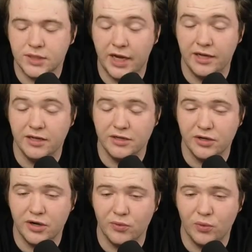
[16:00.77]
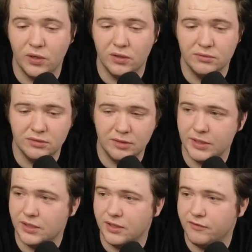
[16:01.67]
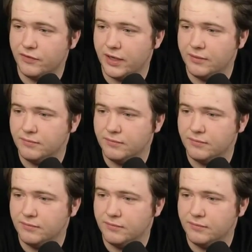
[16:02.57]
Hanging it on a wall, let me clarify.